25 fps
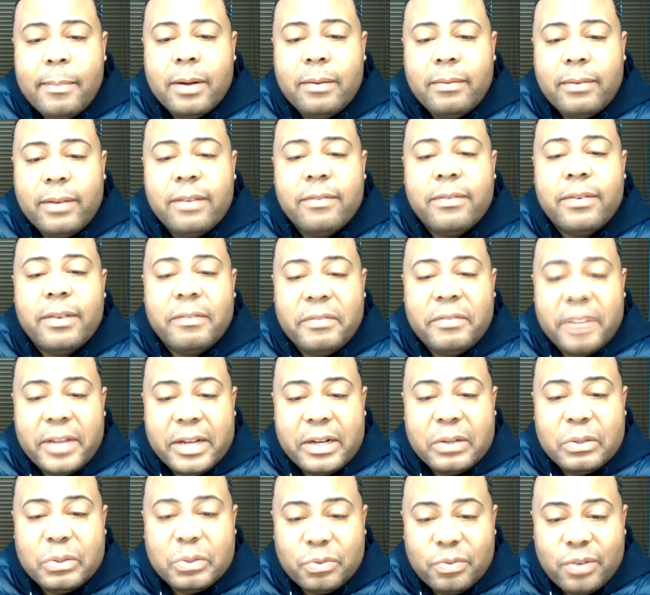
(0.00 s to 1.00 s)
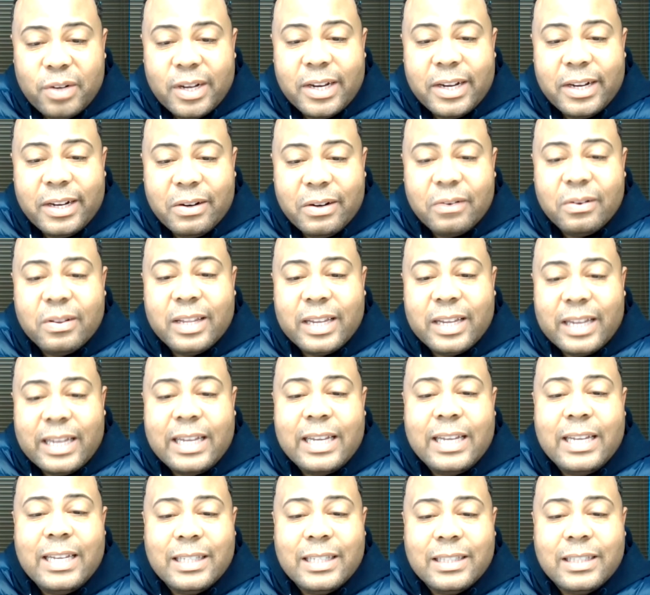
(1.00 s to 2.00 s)
of leaving their vehicles running or the
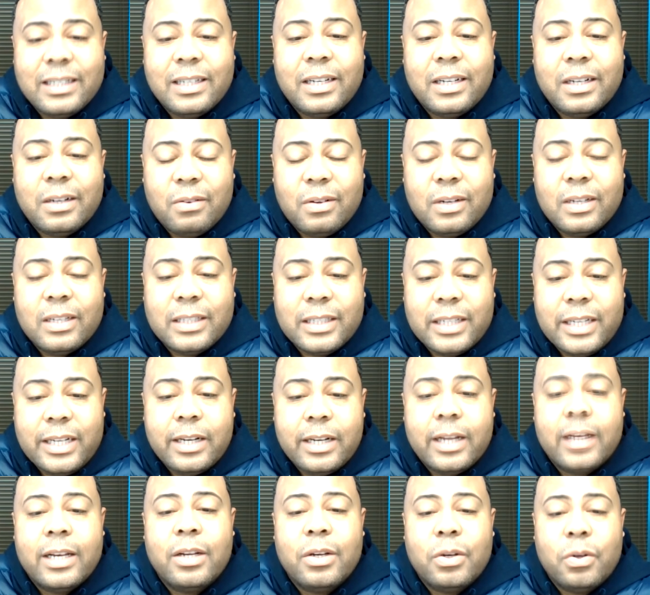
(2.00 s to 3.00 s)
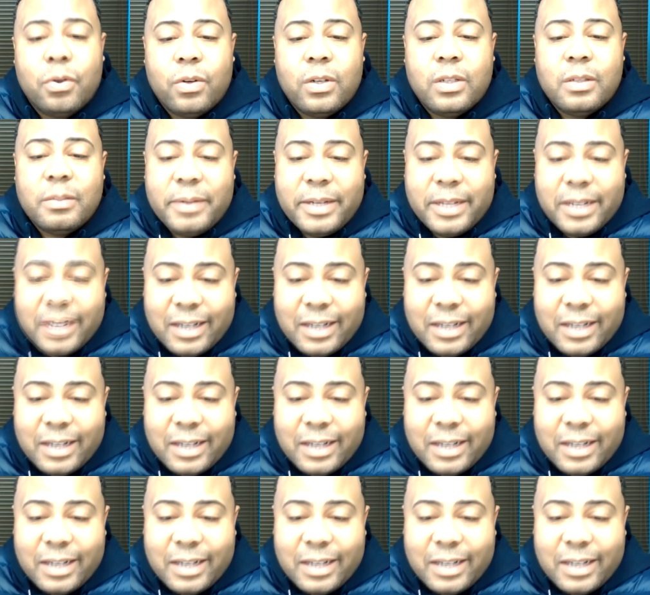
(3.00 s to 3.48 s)
keys sitting on the seat and the doors being